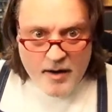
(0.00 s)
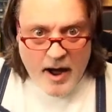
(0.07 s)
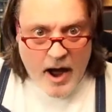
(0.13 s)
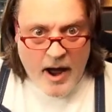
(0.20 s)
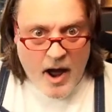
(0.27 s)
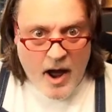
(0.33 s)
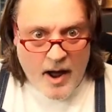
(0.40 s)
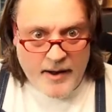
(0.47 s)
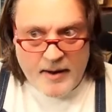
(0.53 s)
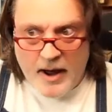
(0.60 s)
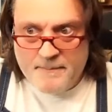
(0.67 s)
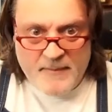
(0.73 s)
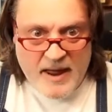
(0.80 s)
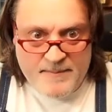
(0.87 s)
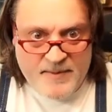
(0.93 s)
I, I,
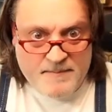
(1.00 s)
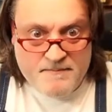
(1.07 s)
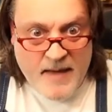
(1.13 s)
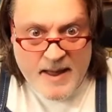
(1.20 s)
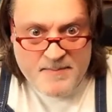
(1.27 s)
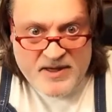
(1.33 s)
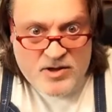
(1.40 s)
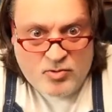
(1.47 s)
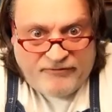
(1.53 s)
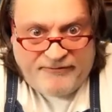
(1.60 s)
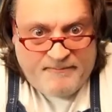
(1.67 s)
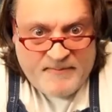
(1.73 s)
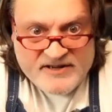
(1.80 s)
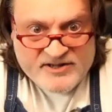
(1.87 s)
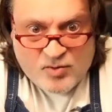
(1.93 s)
maybe maybe you've
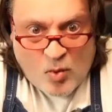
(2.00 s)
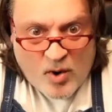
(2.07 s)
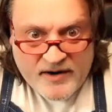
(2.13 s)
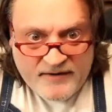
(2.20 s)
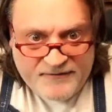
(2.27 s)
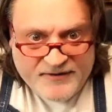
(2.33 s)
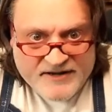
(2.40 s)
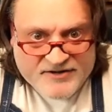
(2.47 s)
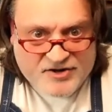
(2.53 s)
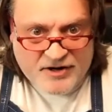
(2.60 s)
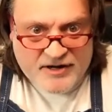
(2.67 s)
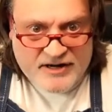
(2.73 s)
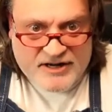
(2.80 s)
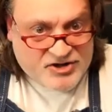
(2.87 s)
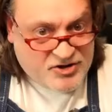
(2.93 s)
missed one of these.
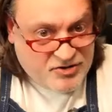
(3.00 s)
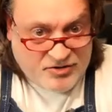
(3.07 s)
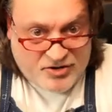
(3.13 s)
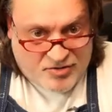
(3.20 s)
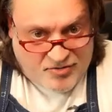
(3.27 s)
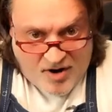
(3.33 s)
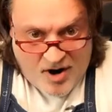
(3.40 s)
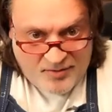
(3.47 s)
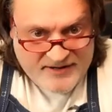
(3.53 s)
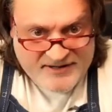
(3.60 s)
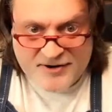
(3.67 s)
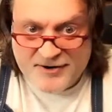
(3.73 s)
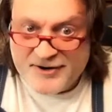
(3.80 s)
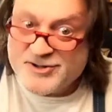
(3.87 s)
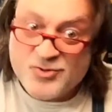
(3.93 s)
Goodness, you, you're always
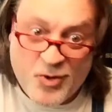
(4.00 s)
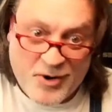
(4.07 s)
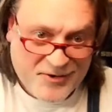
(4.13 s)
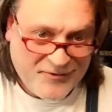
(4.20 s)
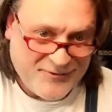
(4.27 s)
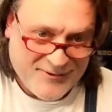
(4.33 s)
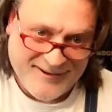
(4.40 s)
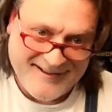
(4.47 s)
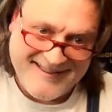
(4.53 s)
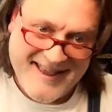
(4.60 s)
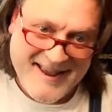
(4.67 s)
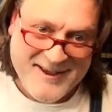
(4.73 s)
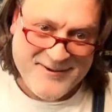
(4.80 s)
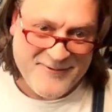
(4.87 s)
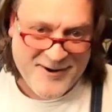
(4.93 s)
here, and it's wonderful. And
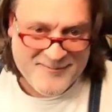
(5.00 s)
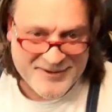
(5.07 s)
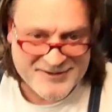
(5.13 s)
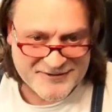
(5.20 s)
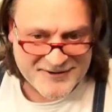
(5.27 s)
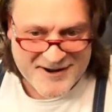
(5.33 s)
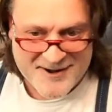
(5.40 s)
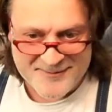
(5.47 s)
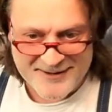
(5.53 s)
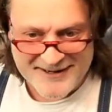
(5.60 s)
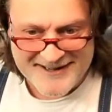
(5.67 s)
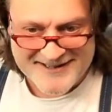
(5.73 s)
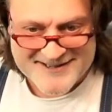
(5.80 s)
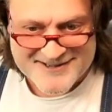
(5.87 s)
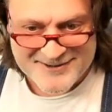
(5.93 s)
thank you very much for coming
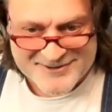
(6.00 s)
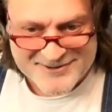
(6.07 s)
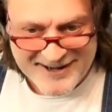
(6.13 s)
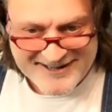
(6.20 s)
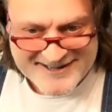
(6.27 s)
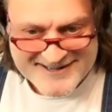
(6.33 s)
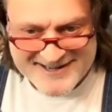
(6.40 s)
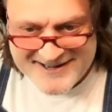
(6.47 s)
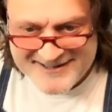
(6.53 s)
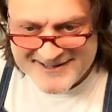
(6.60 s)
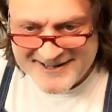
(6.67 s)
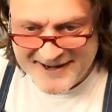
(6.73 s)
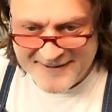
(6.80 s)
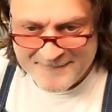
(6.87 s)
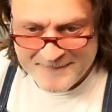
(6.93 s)
in. So it's great to see you
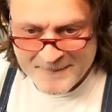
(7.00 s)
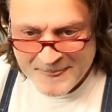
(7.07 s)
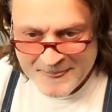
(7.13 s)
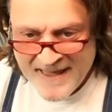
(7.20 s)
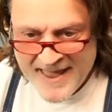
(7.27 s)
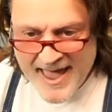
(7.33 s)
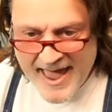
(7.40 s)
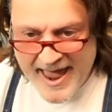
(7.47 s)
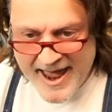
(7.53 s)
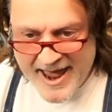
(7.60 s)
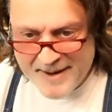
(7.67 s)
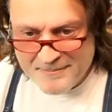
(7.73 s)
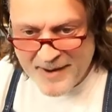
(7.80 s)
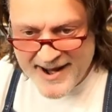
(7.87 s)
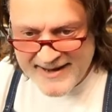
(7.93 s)
today.
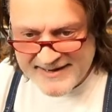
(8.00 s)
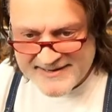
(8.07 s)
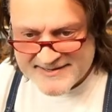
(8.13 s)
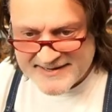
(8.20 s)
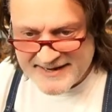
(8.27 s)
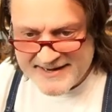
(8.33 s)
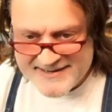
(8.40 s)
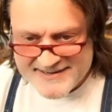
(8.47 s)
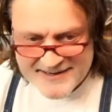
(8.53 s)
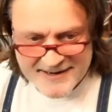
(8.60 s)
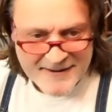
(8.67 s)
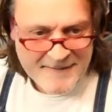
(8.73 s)
And Mike says,